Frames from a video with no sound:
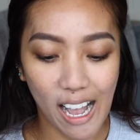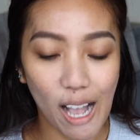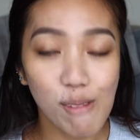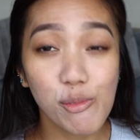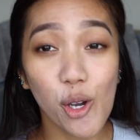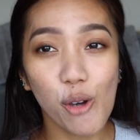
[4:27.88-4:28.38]

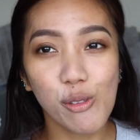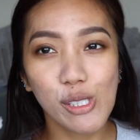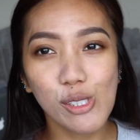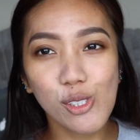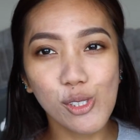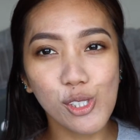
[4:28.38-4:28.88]
I'm
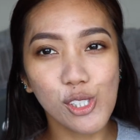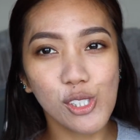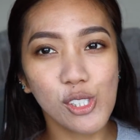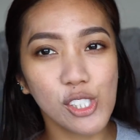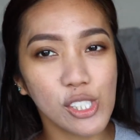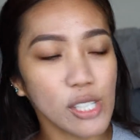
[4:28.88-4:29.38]
going to
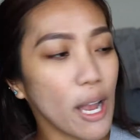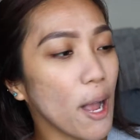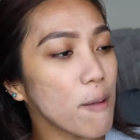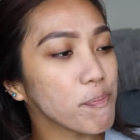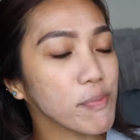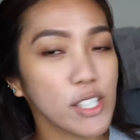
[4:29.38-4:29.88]

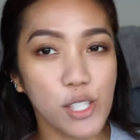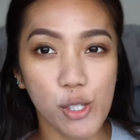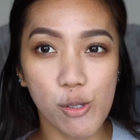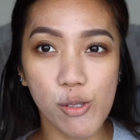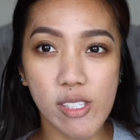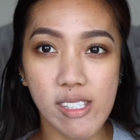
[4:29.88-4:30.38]

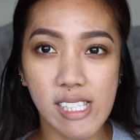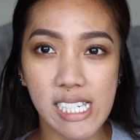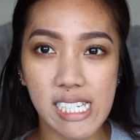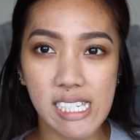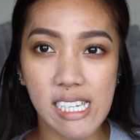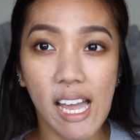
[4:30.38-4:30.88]
use
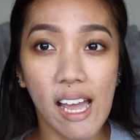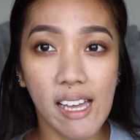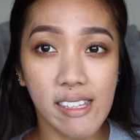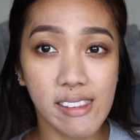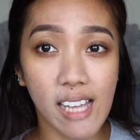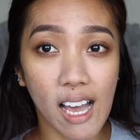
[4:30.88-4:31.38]
the
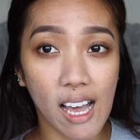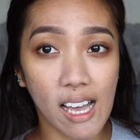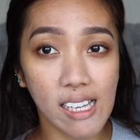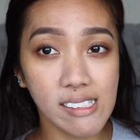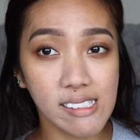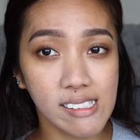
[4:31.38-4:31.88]

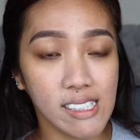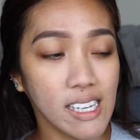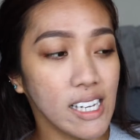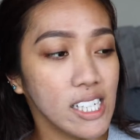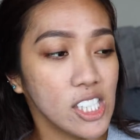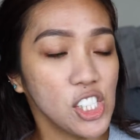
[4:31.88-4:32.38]
NARS
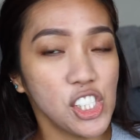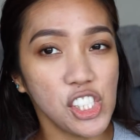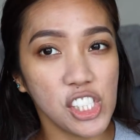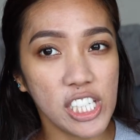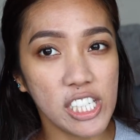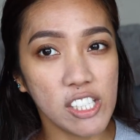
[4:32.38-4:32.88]

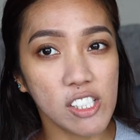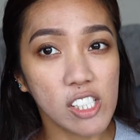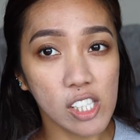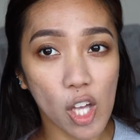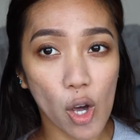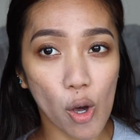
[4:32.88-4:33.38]
Sheer
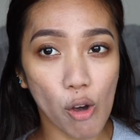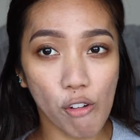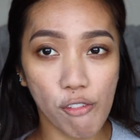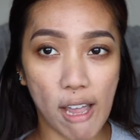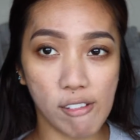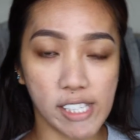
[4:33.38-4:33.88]
Glow
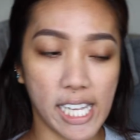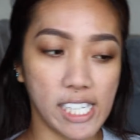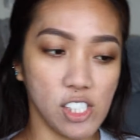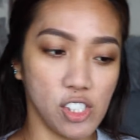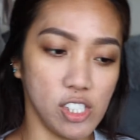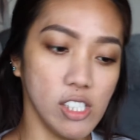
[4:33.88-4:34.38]

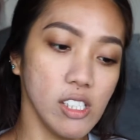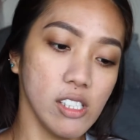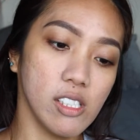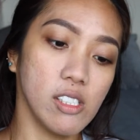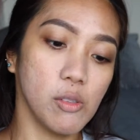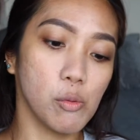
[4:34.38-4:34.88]
Foundation,
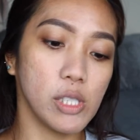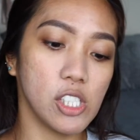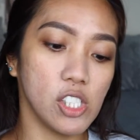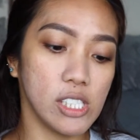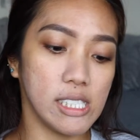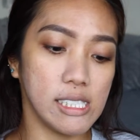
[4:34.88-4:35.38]

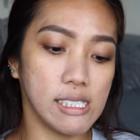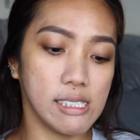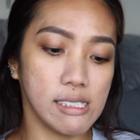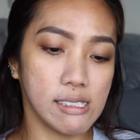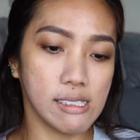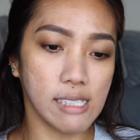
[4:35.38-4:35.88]
which
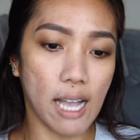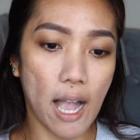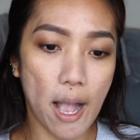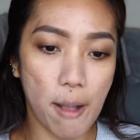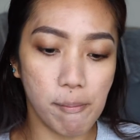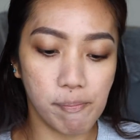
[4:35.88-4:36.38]
is
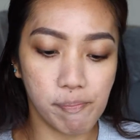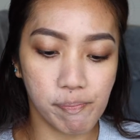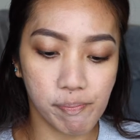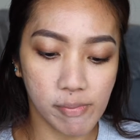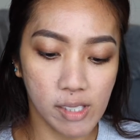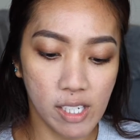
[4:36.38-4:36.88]

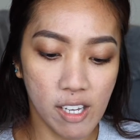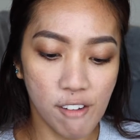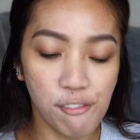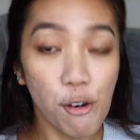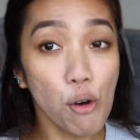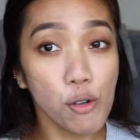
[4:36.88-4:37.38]

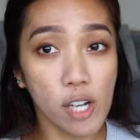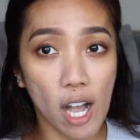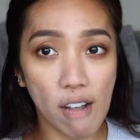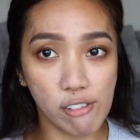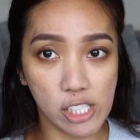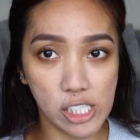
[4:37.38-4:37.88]
full
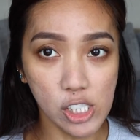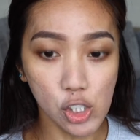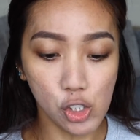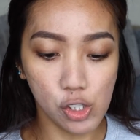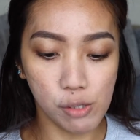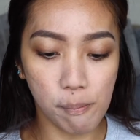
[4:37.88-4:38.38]

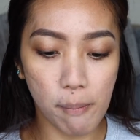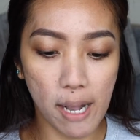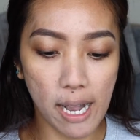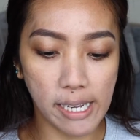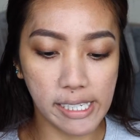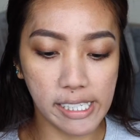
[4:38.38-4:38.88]
coverage,
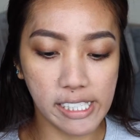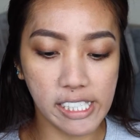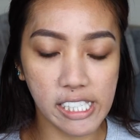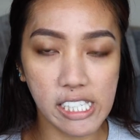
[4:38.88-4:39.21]
but it